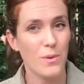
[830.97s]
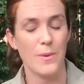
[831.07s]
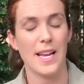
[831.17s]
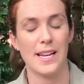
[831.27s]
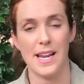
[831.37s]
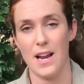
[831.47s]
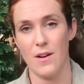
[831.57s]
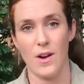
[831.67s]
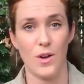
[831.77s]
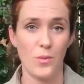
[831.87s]
where we can
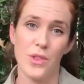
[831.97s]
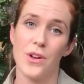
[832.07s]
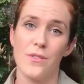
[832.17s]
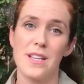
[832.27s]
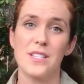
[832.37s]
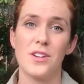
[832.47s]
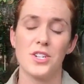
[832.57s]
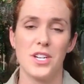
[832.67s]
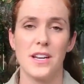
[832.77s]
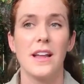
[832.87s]
carry on with our
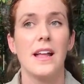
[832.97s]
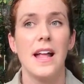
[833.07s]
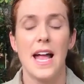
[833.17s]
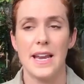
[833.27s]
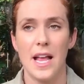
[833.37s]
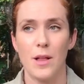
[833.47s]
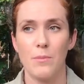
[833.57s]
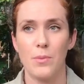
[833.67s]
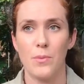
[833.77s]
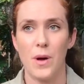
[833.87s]
research and help